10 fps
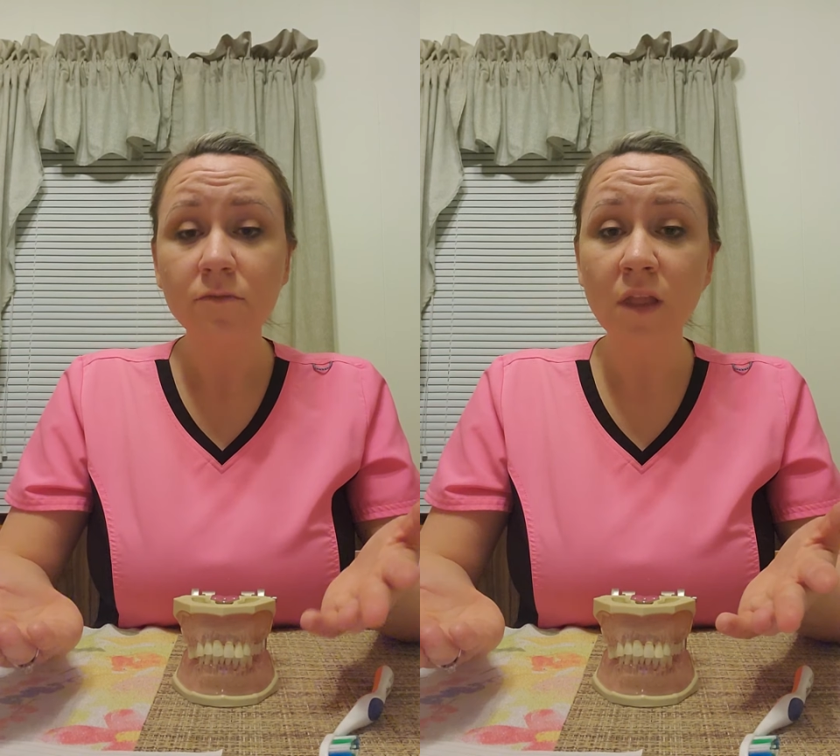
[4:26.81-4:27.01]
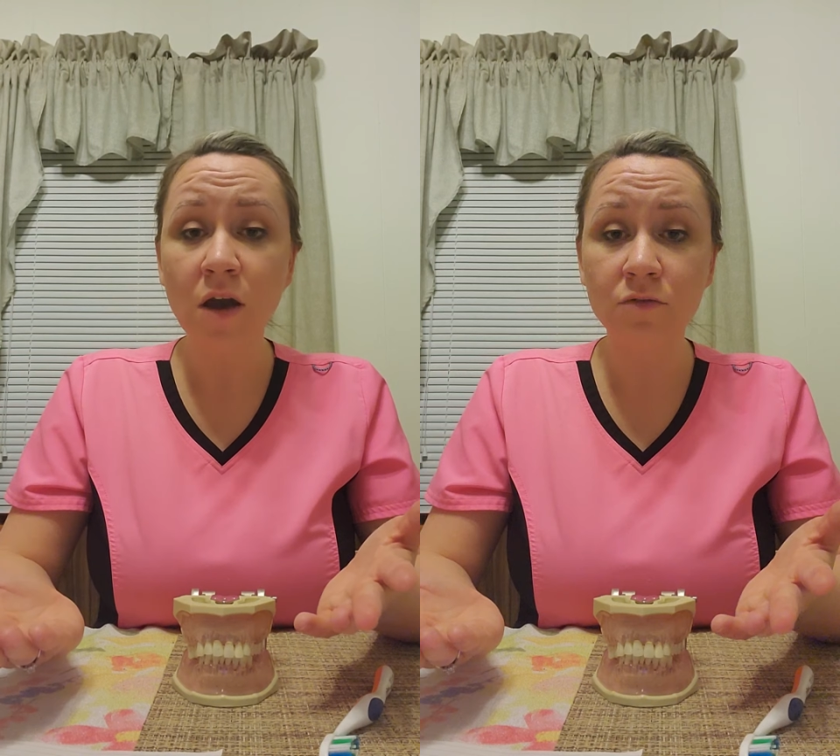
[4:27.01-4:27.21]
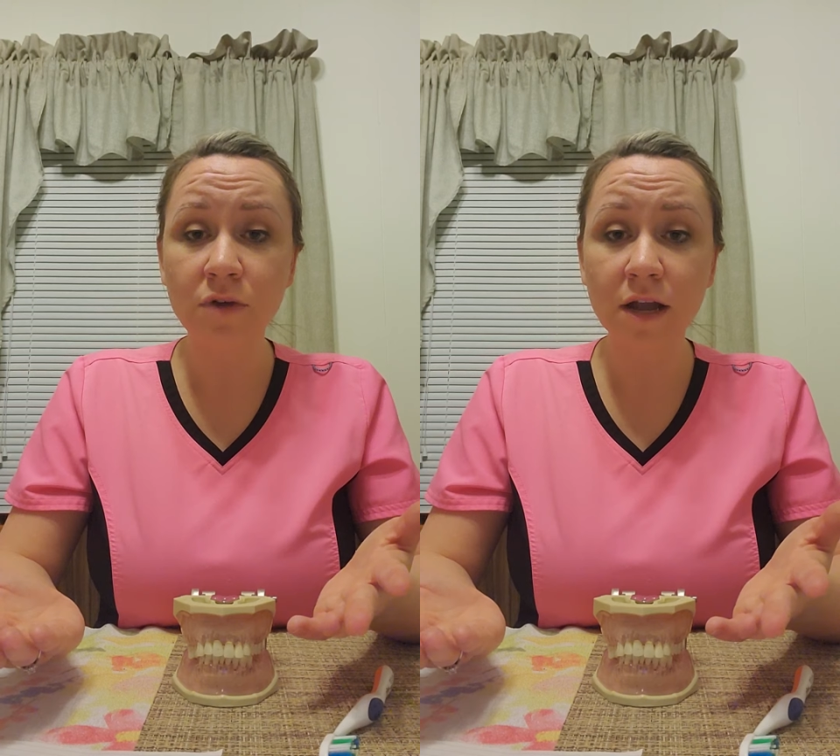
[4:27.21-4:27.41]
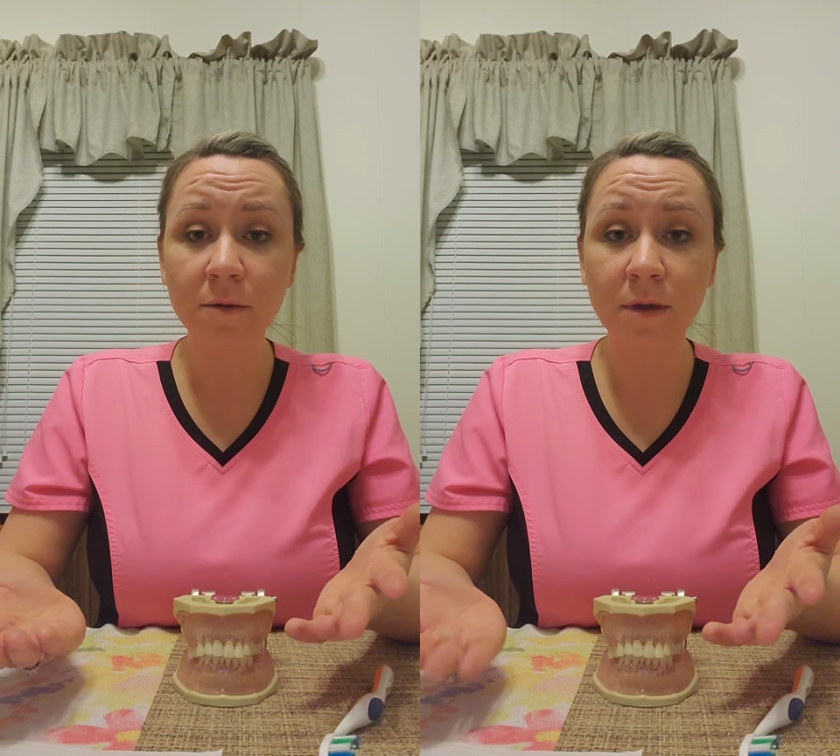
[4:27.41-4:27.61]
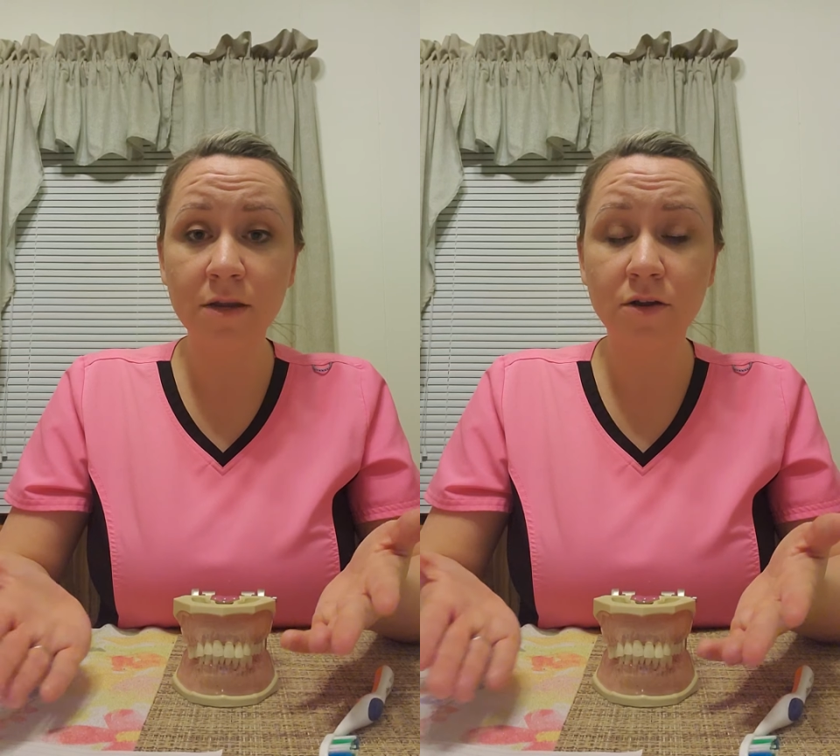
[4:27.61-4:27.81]
I would
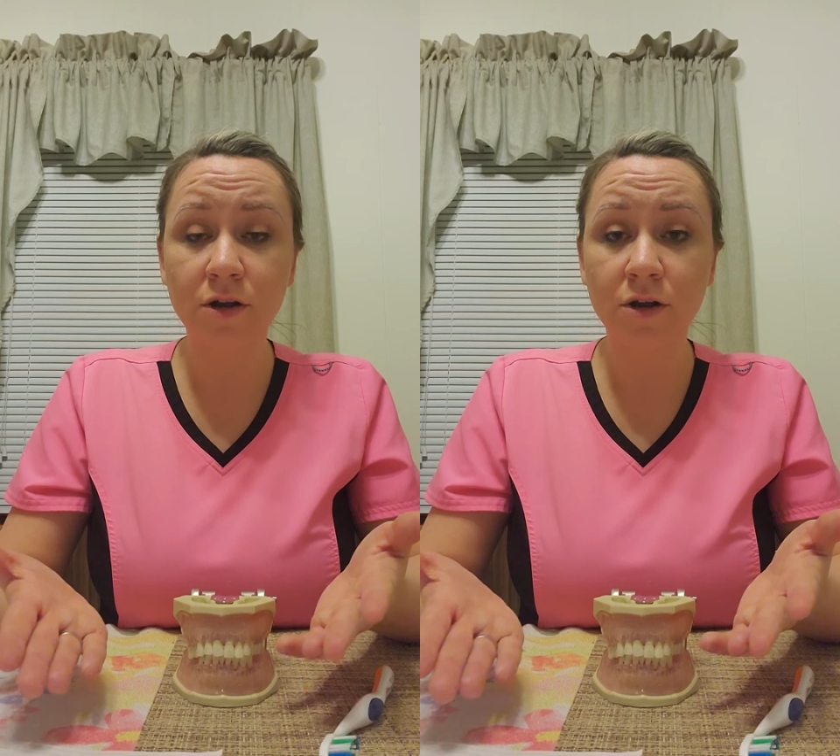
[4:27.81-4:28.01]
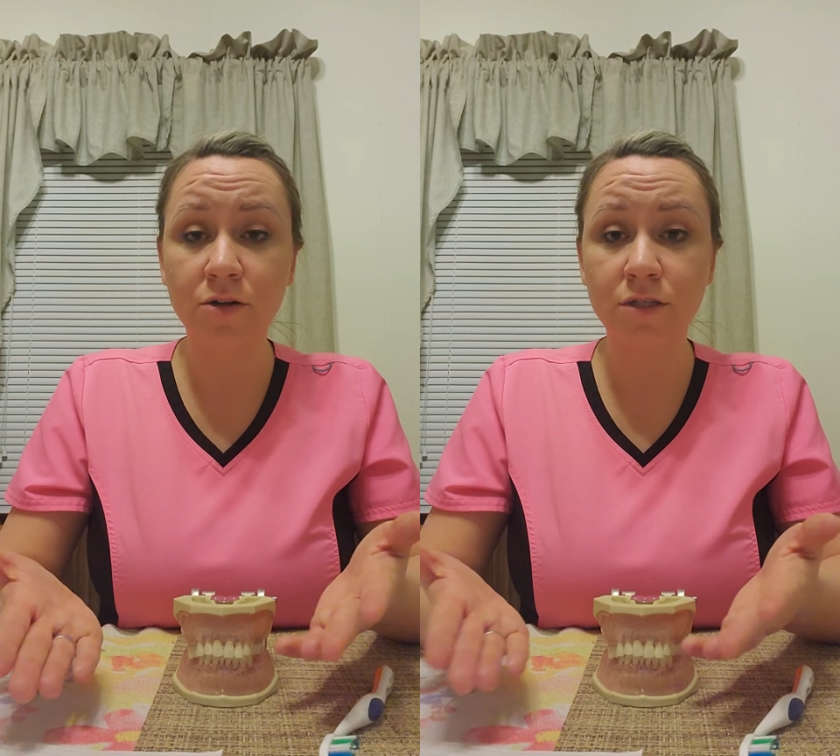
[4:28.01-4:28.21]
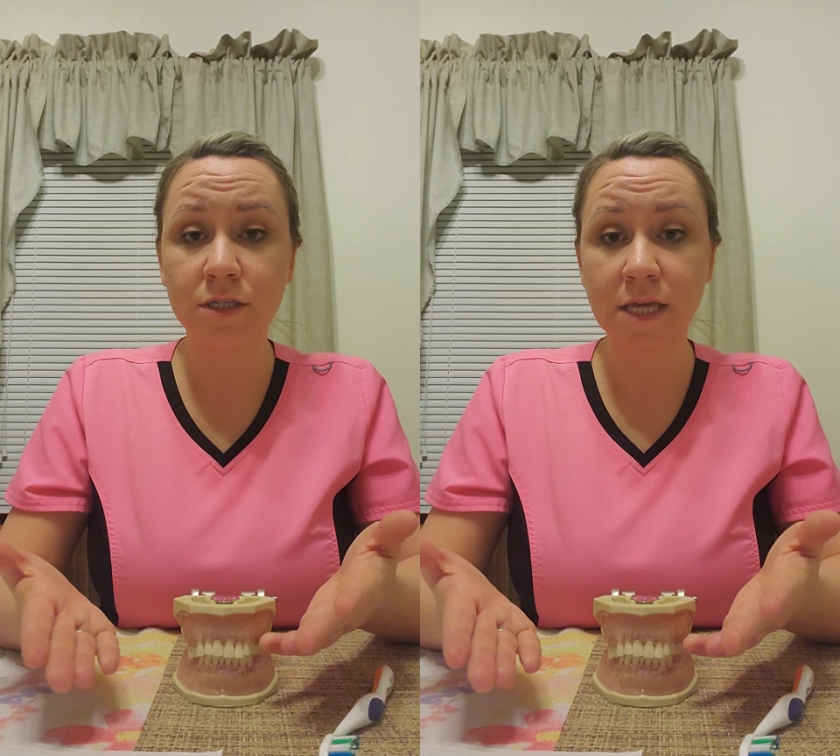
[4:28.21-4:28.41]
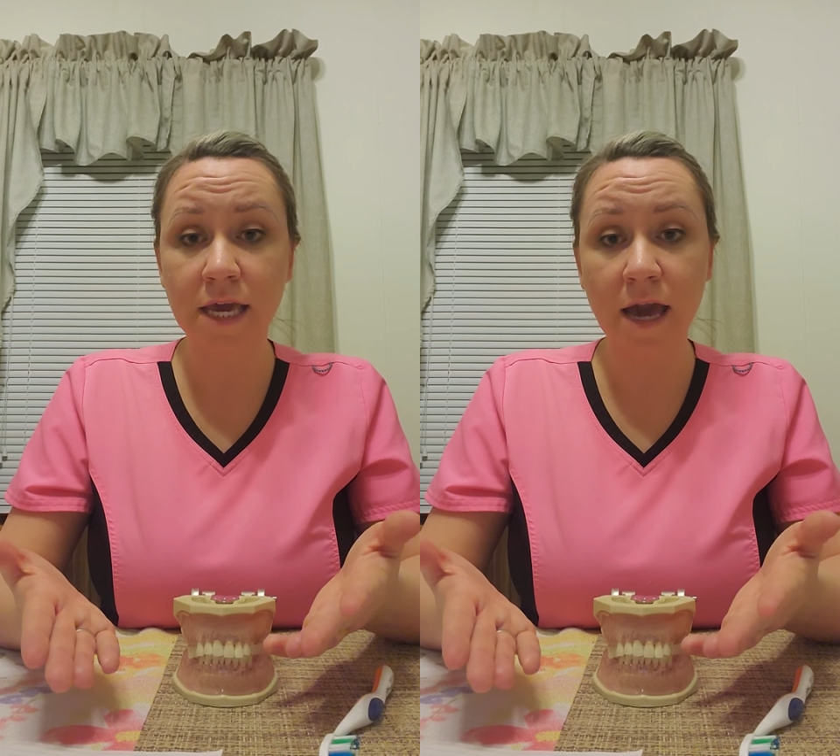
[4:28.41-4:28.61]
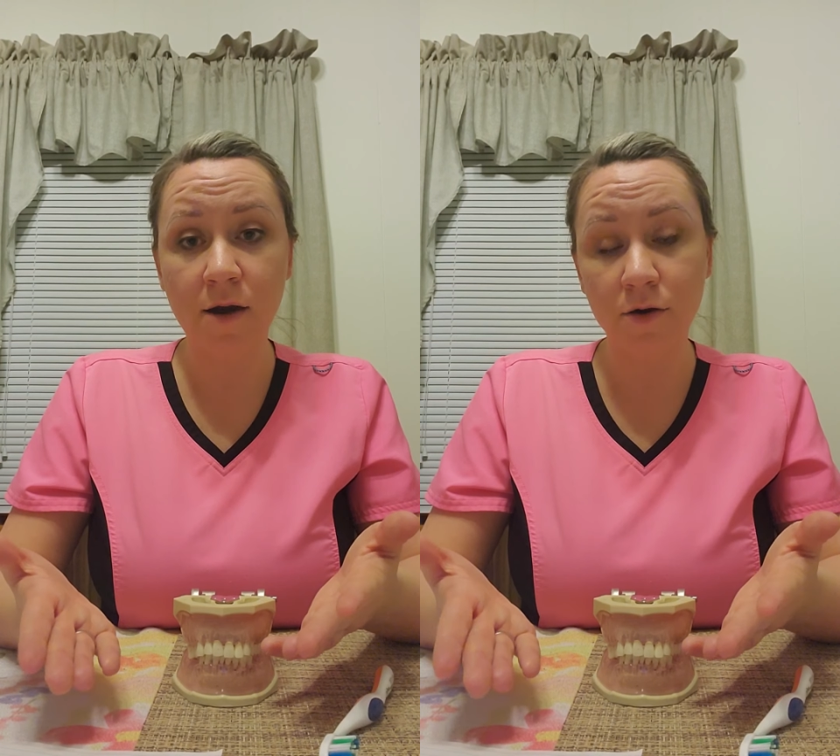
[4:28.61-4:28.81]
recommend her to
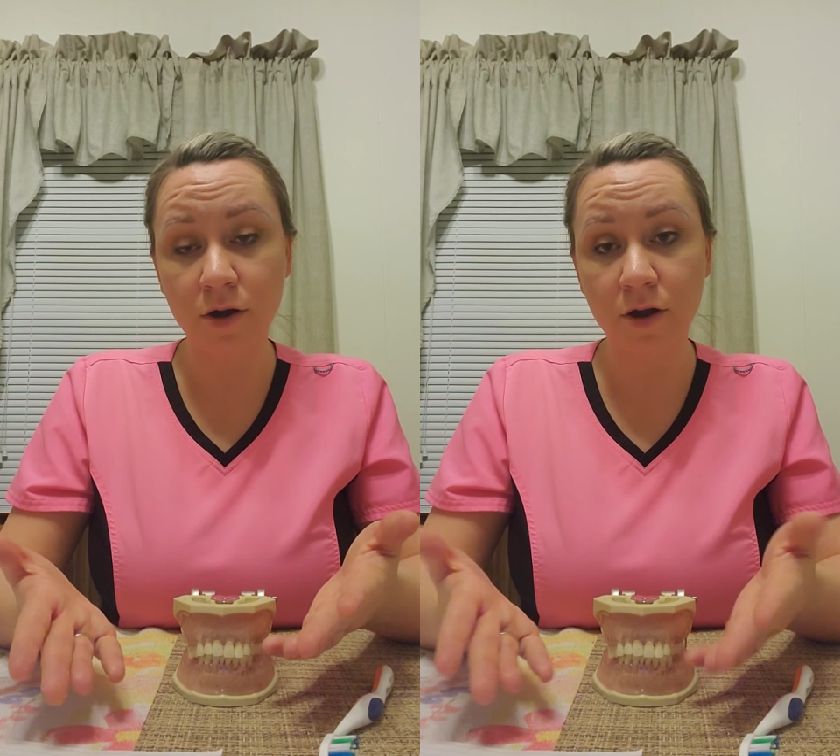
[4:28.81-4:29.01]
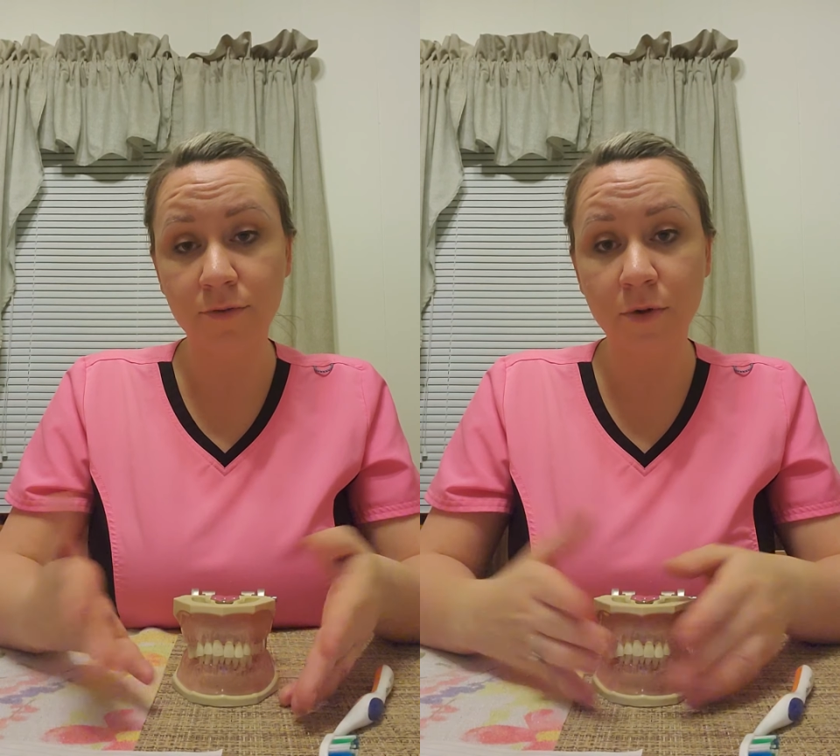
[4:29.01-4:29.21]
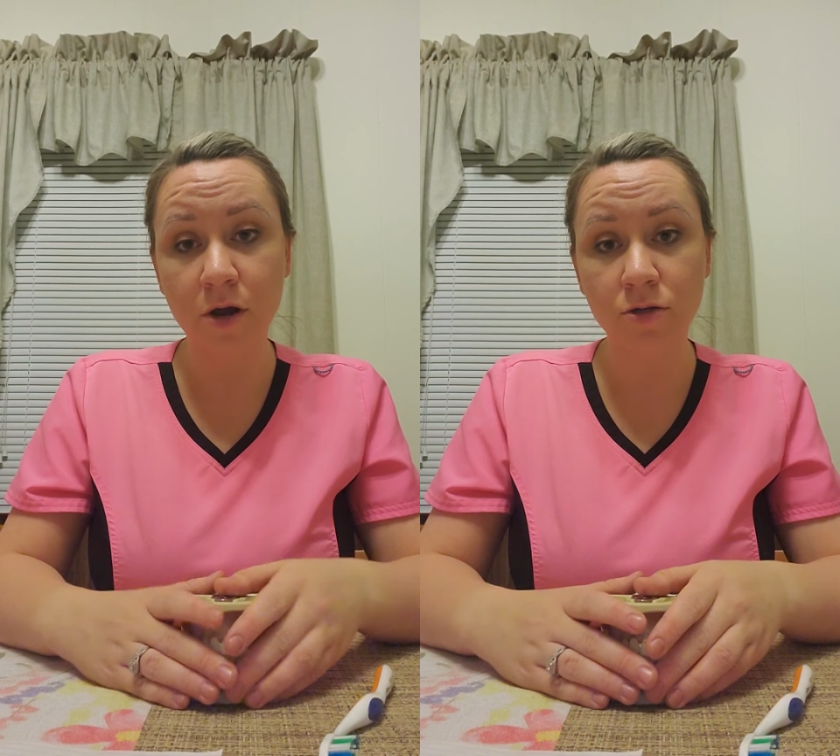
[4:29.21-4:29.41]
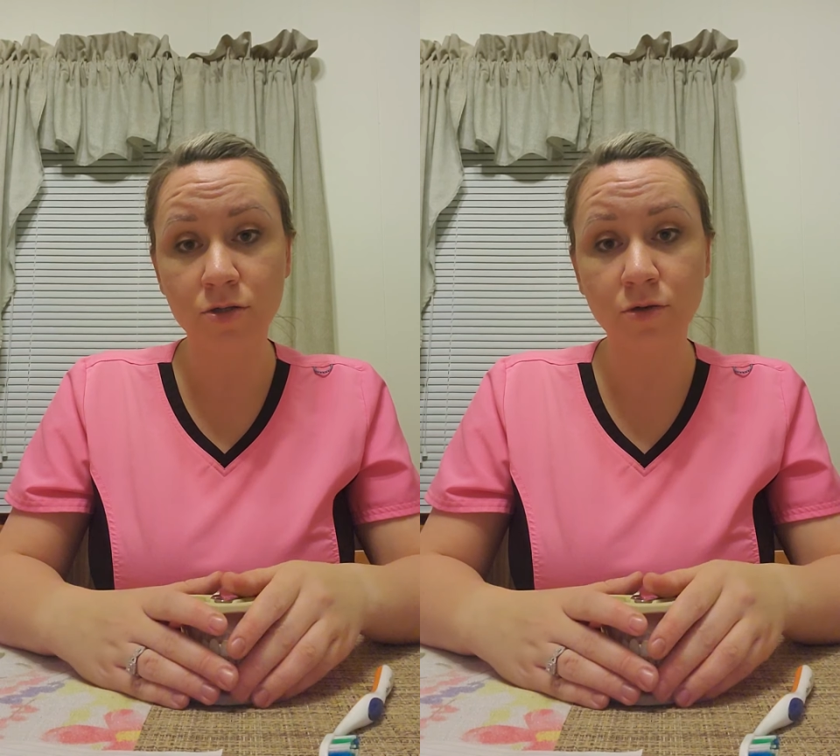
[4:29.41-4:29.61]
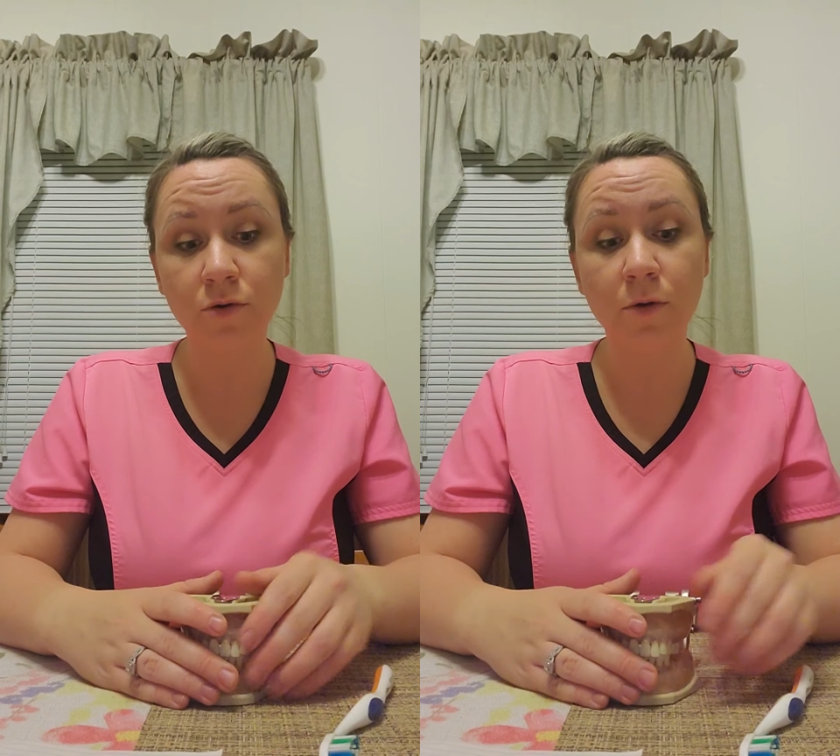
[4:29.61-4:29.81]
take out her
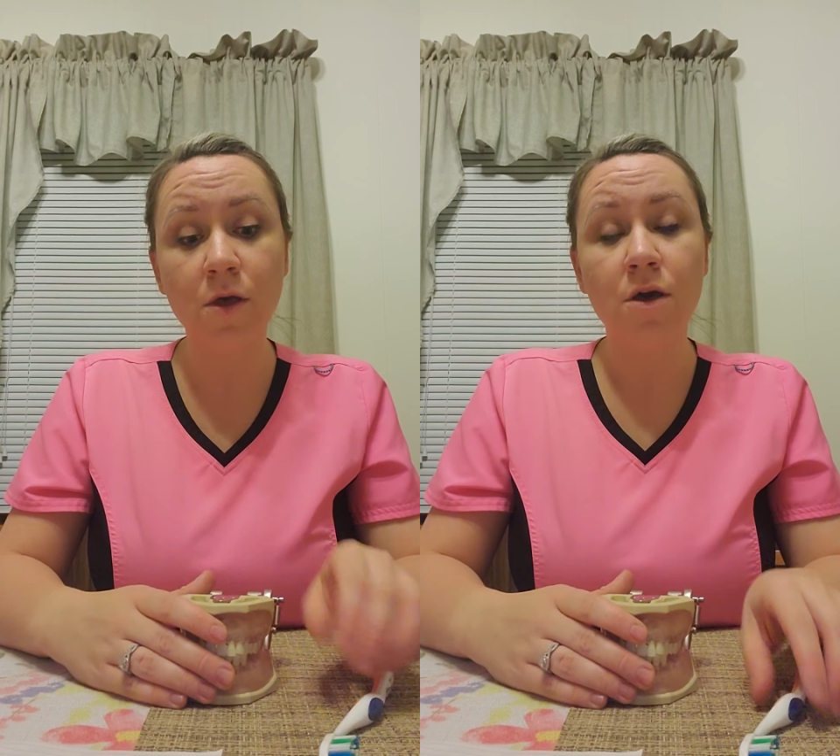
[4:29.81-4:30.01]
partial